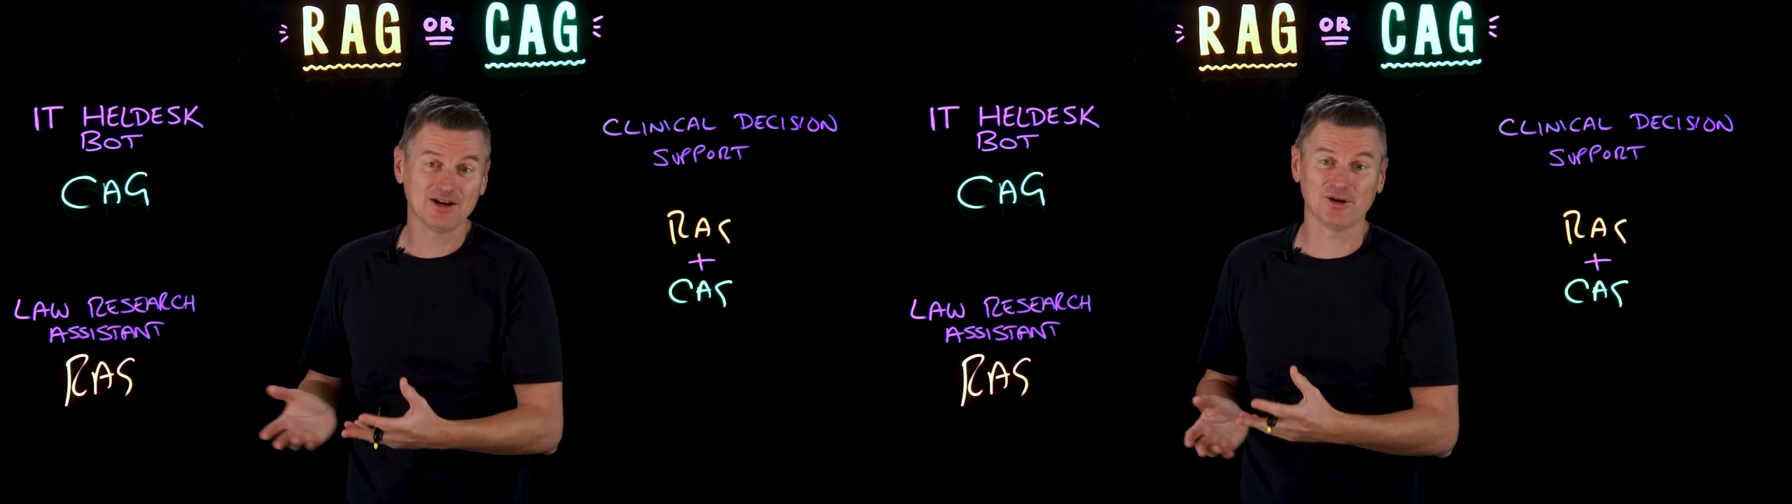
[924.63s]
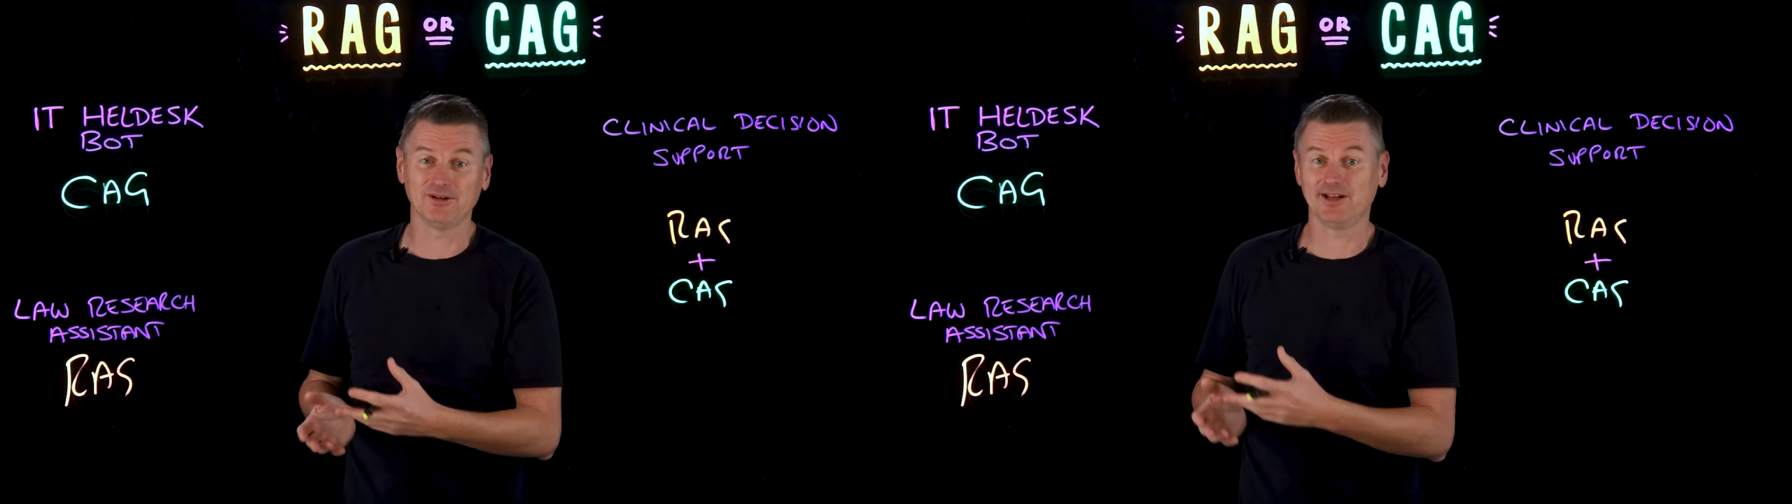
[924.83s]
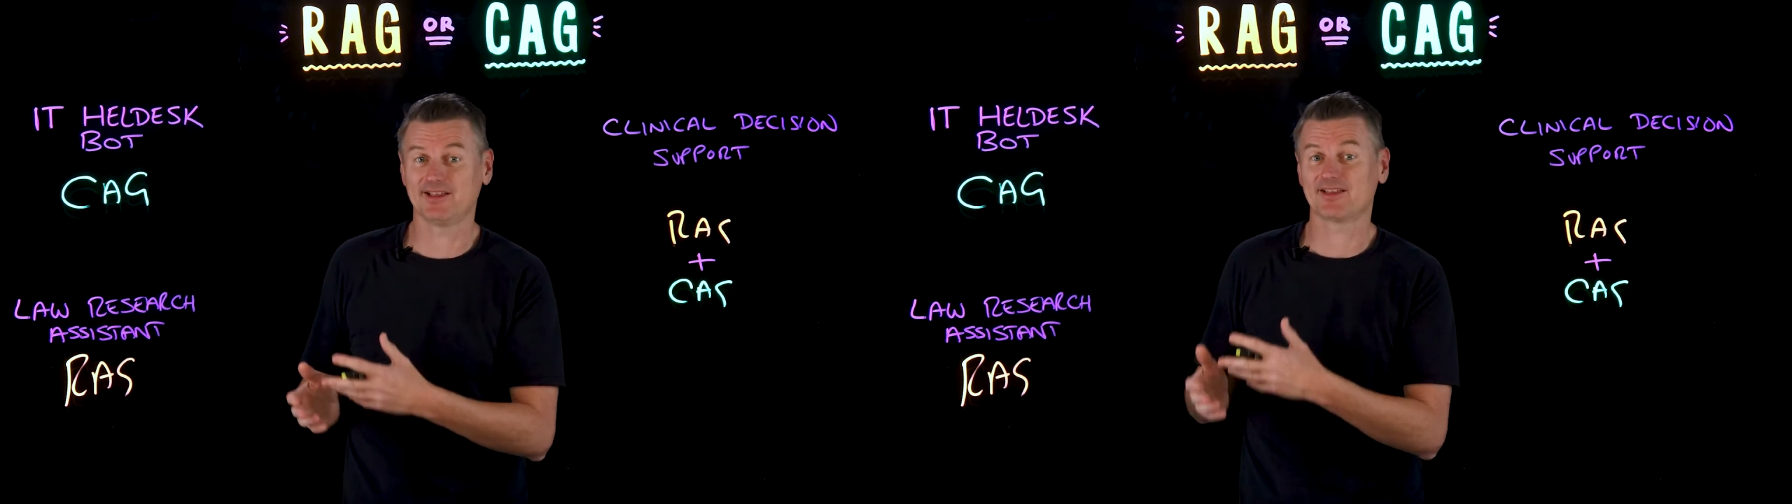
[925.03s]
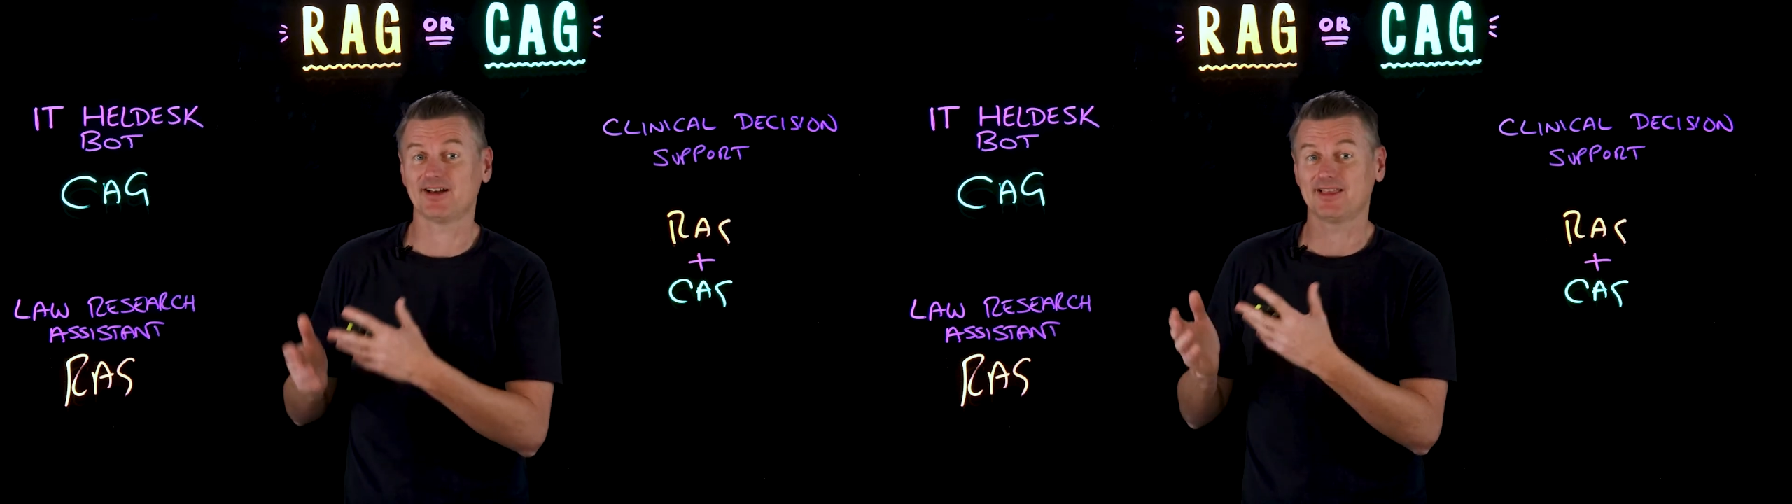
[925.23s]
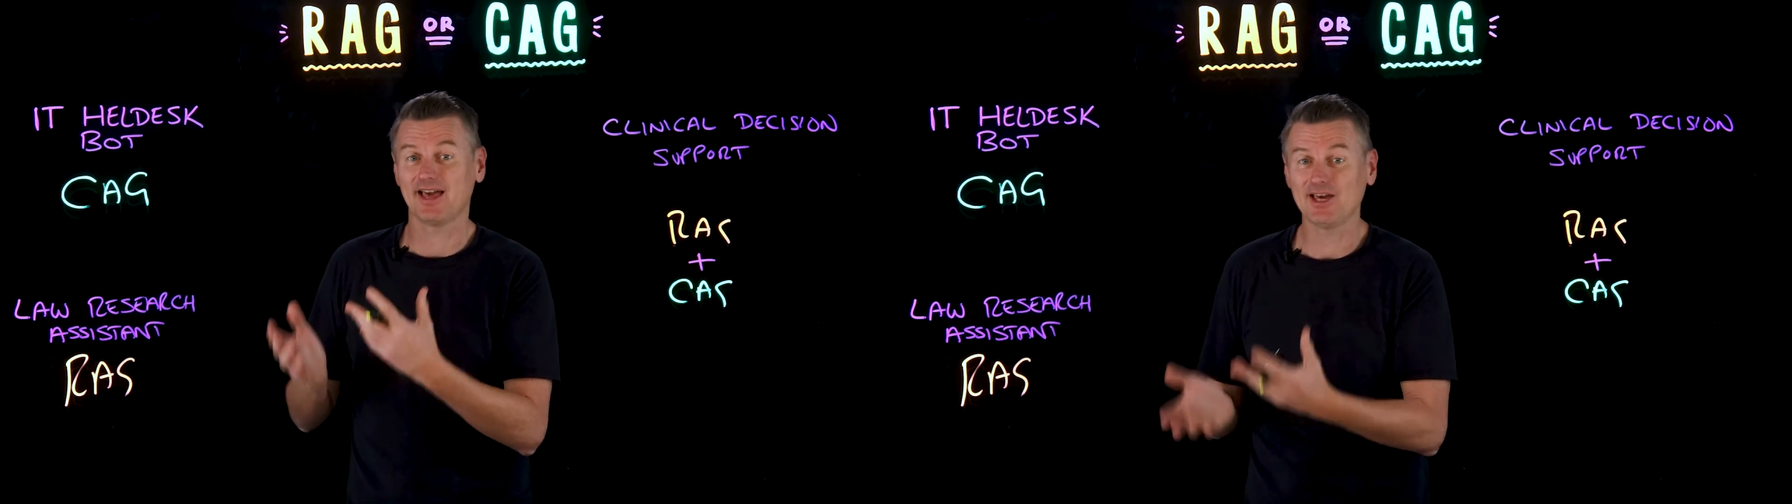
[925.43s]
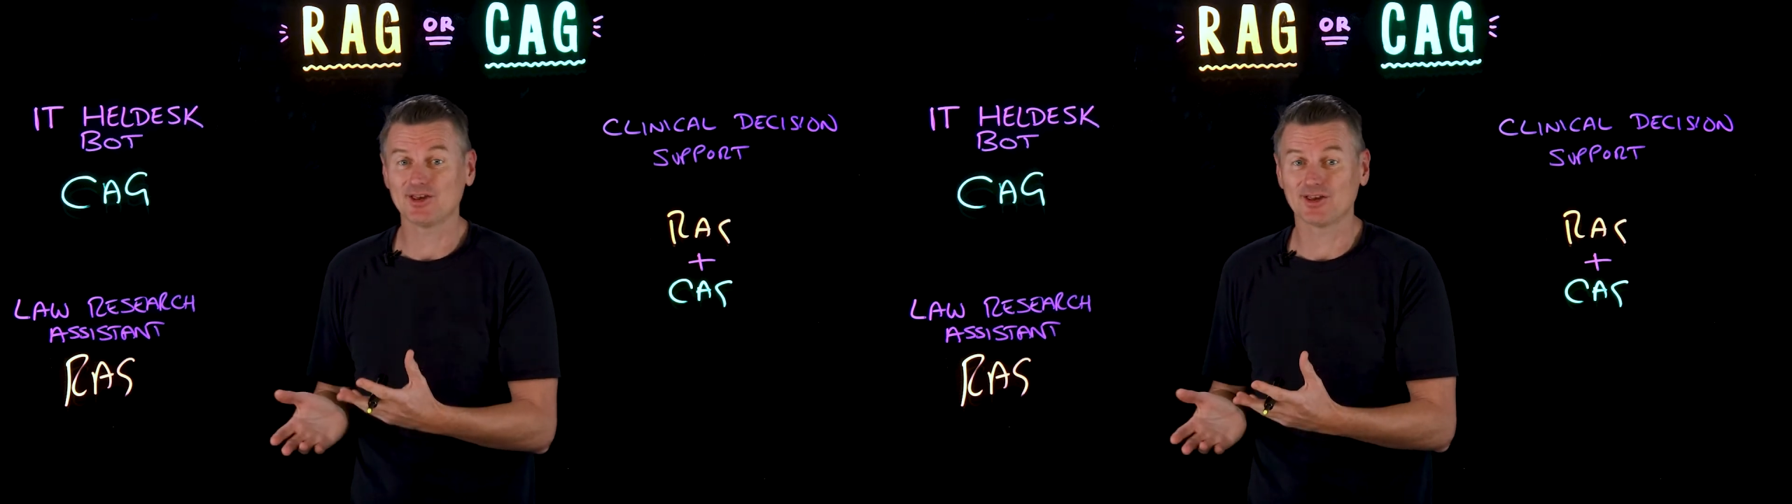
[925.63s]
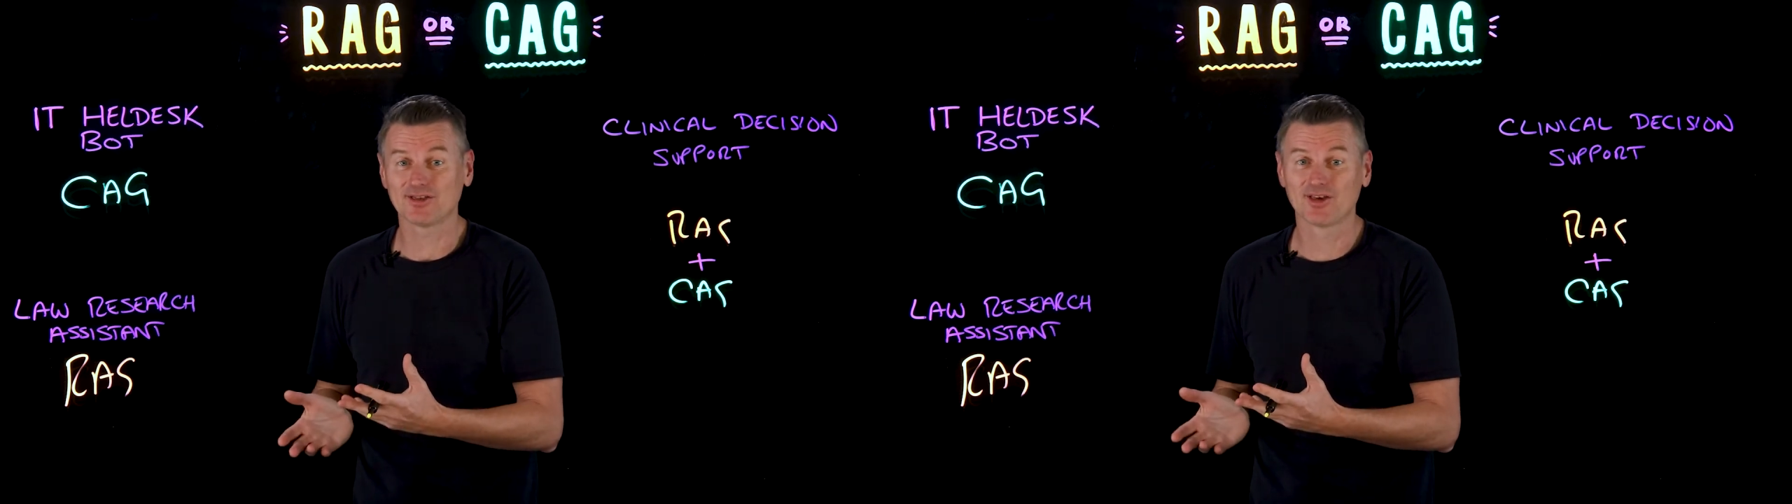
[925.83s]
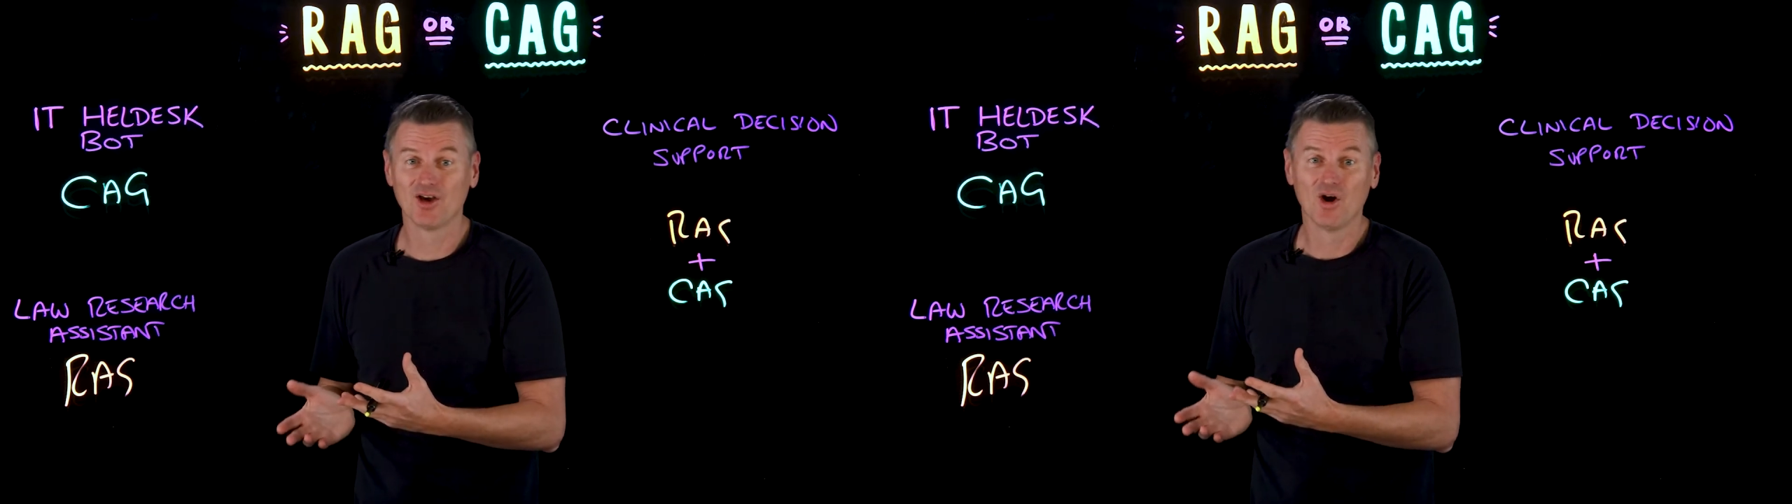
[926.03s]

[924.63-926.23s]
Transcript: or you need citations,